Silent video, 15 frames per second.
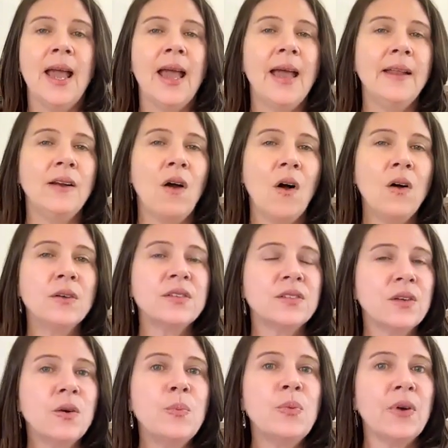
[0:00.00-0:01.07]
and
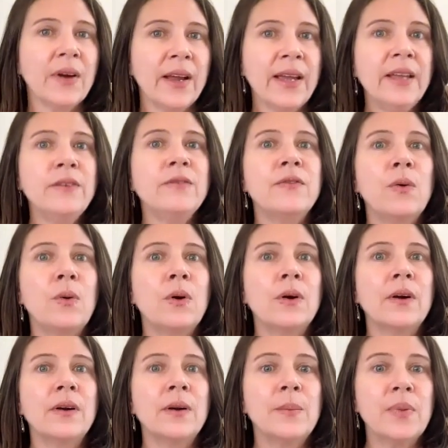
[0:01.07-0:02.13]
also pray
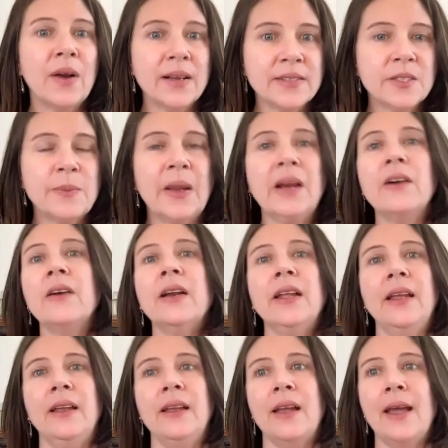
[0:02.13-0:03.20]
for
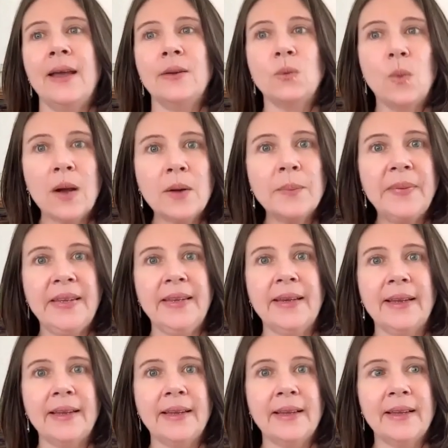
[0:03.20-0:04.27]
prosperity and
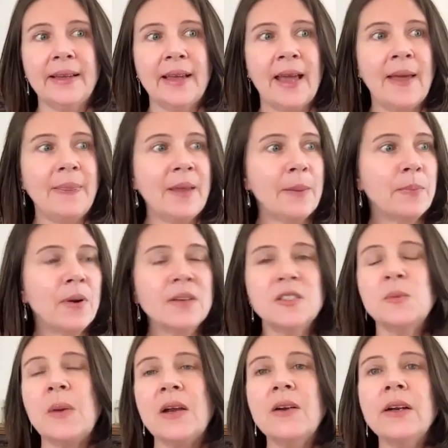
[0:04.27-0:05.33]
well-being. And that
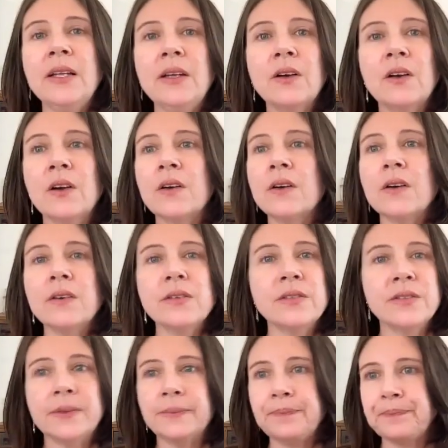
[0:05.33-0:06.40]
prosperity
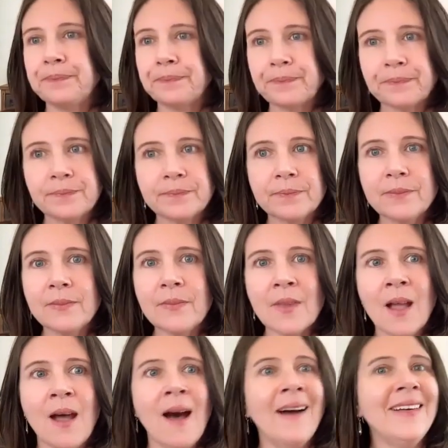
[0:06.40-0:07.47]
occurs
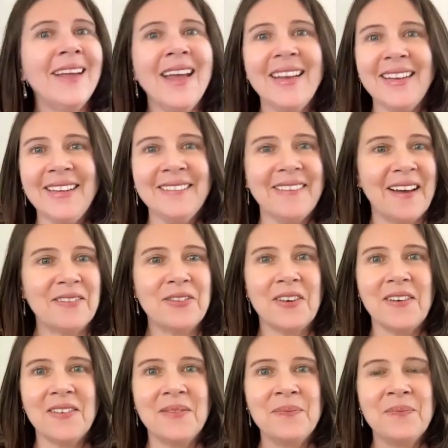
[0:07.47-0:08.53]
on any
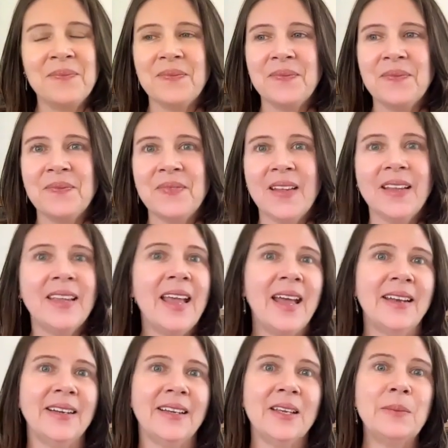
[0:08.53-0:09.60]
level.
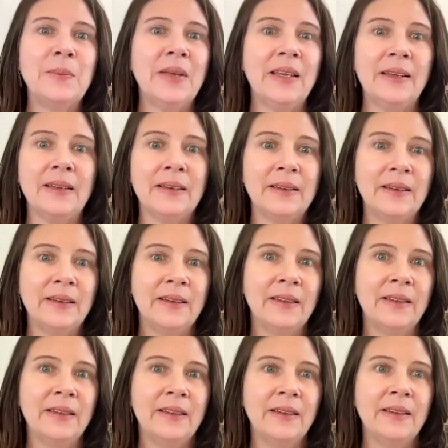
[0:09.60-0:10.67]
Again, it can be
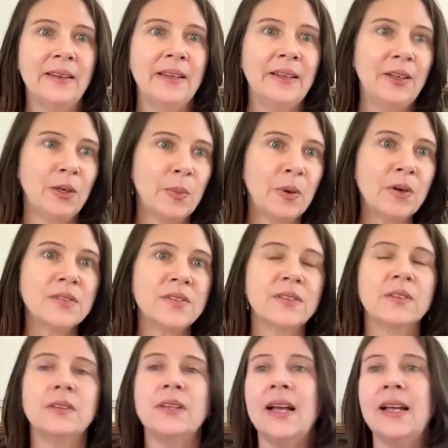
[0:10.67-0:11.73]
in your
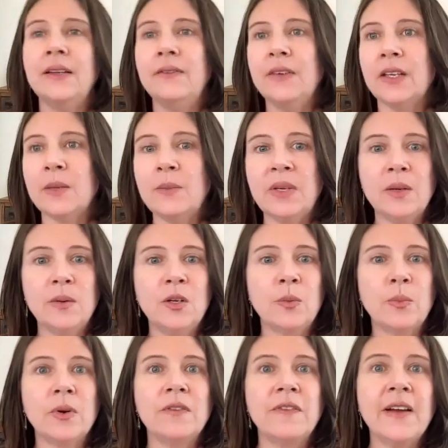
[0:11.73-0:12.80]
personal life, it can be in
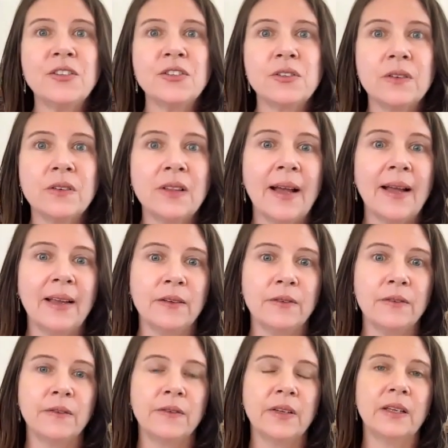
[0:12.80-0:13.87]
your professional
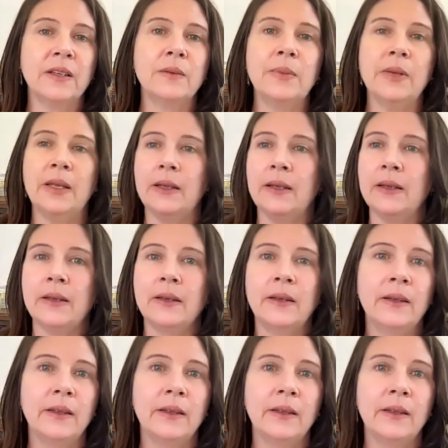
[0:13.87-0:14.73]
life, it can be,